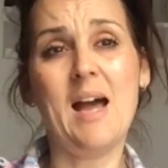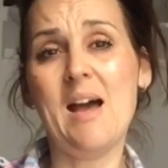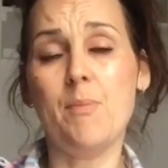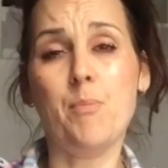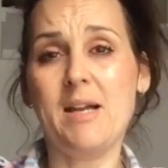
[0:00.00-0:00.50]

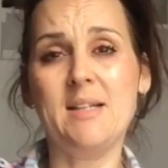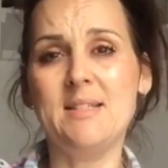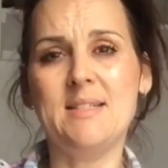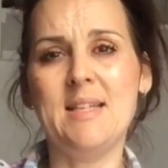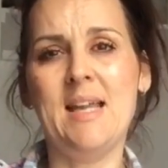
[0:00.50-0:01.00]
have a
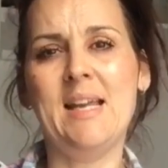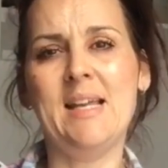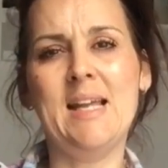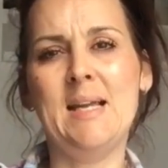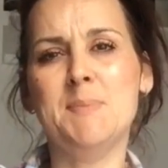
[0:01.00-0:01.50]
pregnancy and
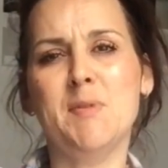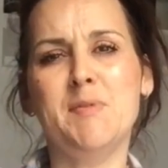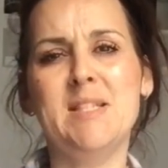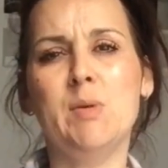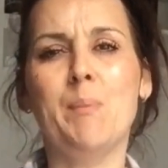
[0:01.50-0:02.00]
it keeps
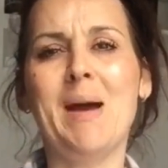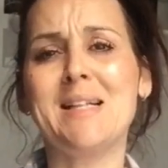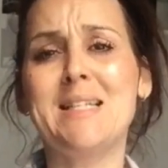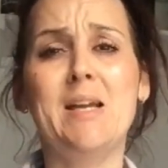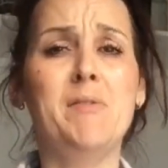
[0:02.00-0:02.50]
obviously all the
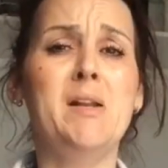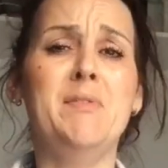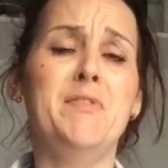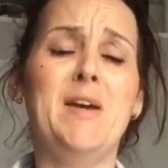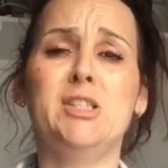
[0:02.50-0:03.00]
bacterial
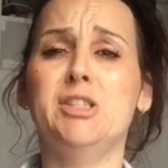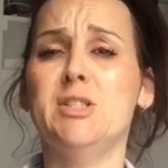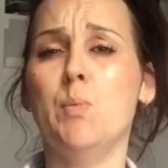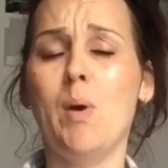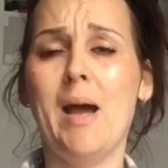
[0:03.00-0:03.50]

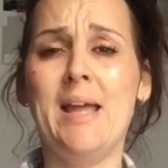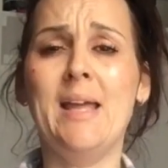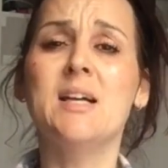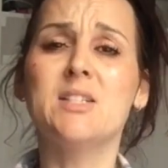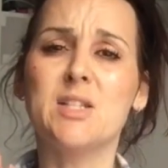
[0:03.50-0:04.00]
infections
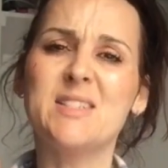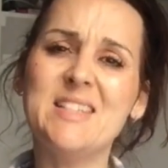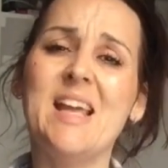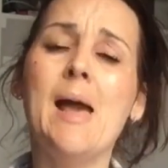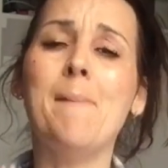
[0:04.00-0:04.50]
away. So
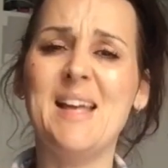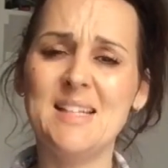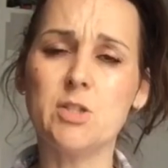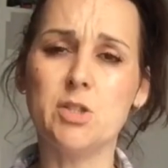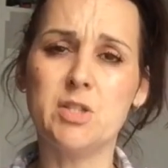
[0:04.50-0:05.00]
CM
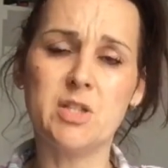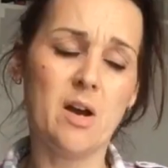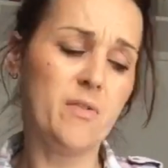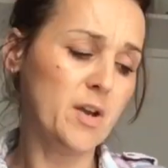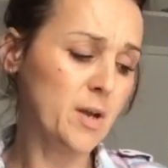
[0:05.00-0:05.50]
is good
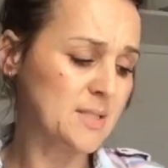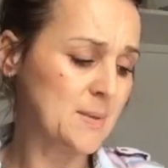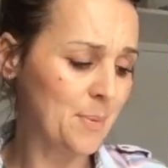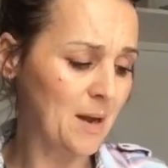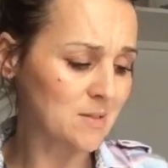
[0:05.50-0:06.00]
stuff. I know it's
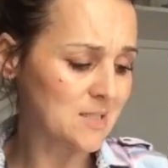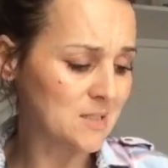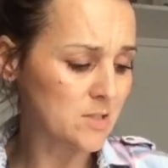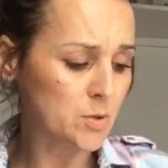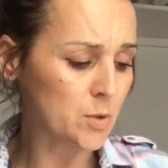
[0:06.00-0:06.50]

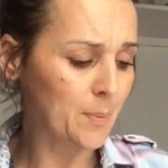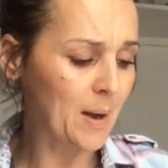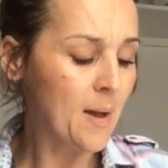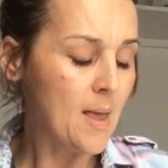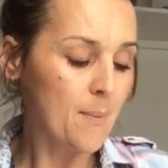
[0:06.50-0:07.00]
embarrassing to talk
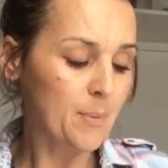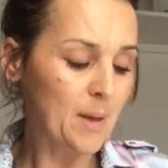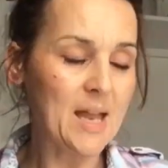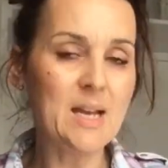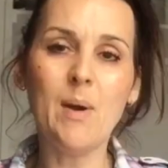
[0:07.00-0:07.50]
about,
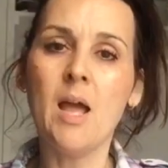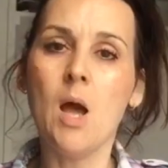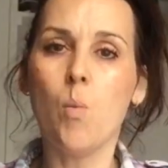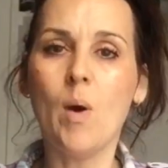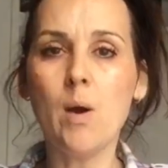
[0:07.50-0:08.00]
but anyway,
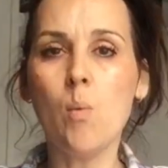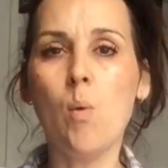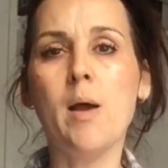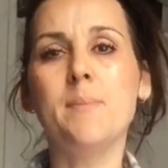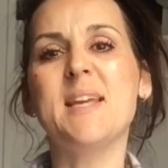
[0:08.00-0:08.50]
when I
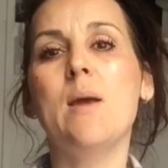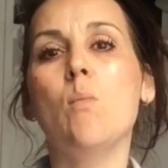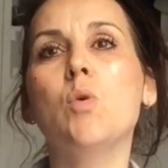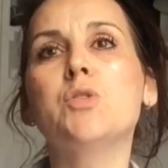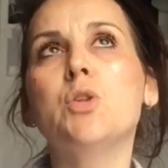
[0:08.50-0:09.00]
wiped,
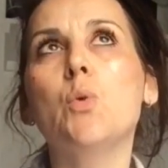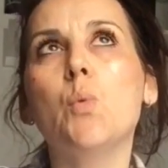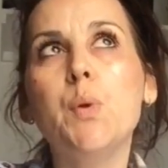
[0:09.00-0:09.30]
it wasn't